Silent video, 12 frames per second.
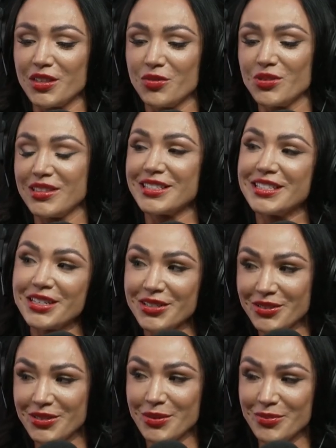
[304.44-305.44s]
than what the
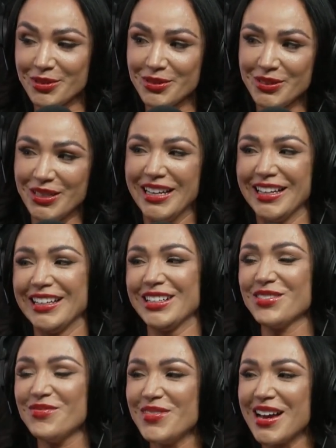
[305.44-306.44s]
stereotypical
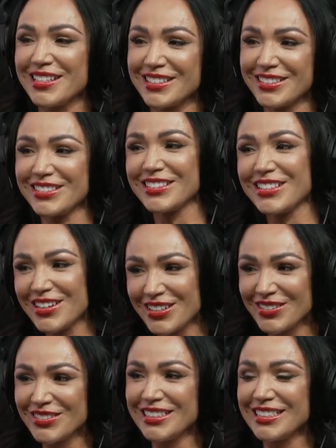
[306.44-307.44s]
pastor's
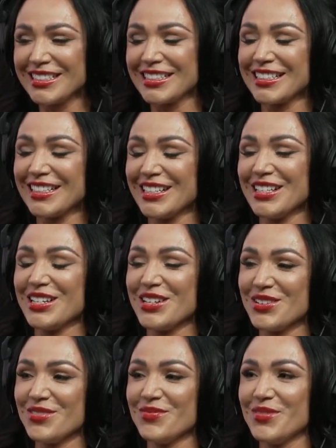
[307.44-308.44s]
daughter was.
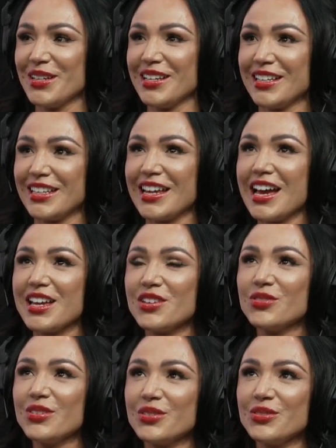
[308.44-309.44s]
But yeah, it
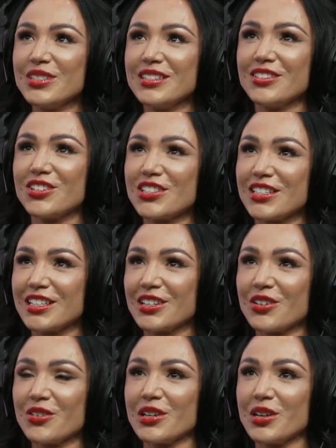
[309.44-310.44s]
was interesting
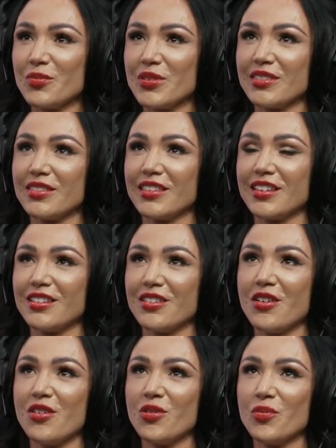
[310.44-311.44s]
growing up in a
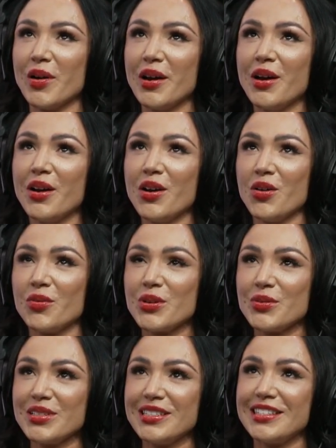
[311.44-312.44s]
home. We
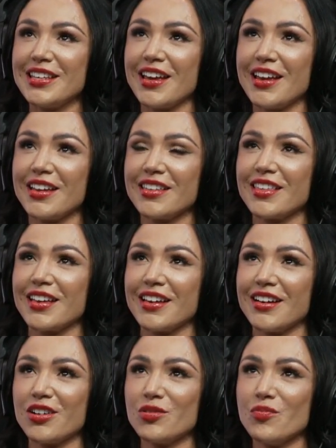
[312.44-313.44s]
would say that
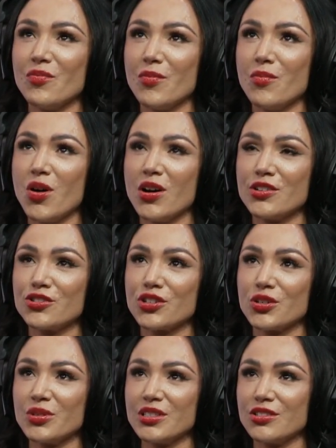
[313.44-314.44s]
our mantra
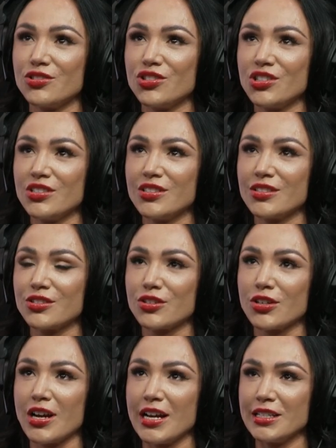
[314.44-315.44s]
was Jesus
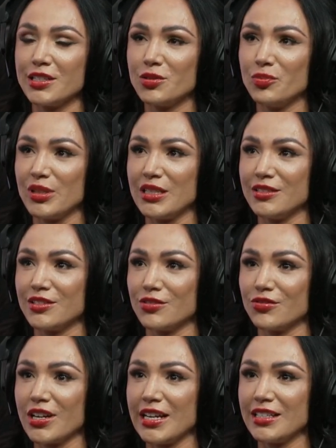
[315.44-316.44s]
Christ, beans and
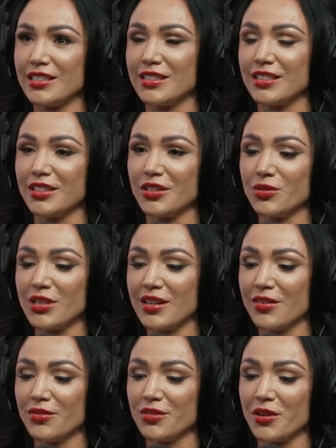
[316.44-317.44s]
rice. You know, we didn't
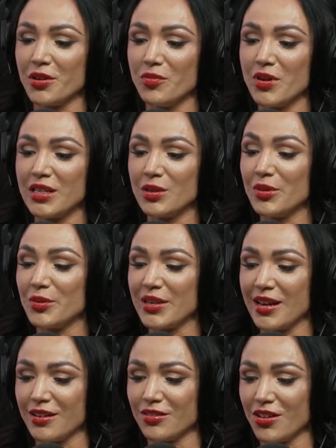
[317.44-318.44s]
have a lot of money, but we
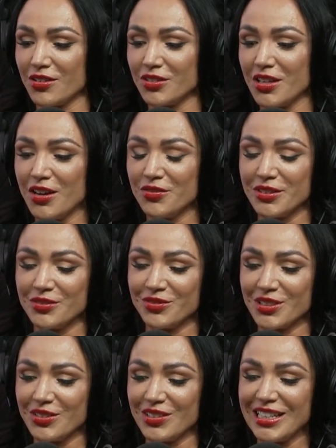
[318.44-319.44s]
had a lot of love. And
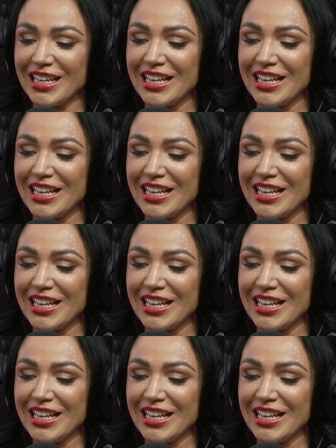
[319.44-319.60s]
we would